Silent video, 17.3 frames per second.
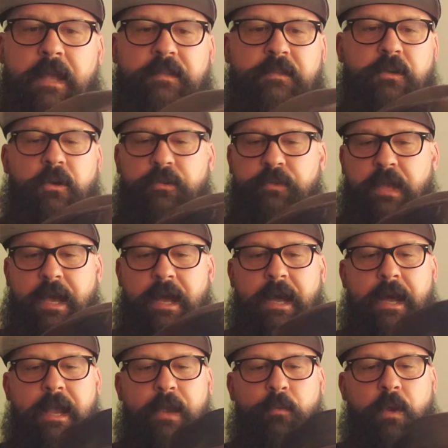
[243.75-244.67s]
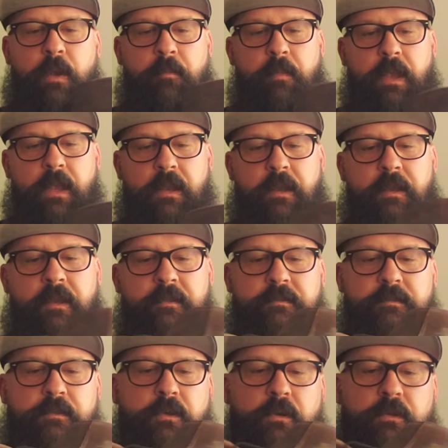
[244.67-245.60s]
It's called the Highwayman, and
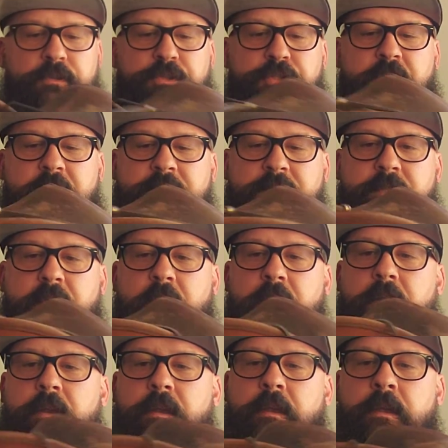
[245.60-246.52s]
this is called Chestnut.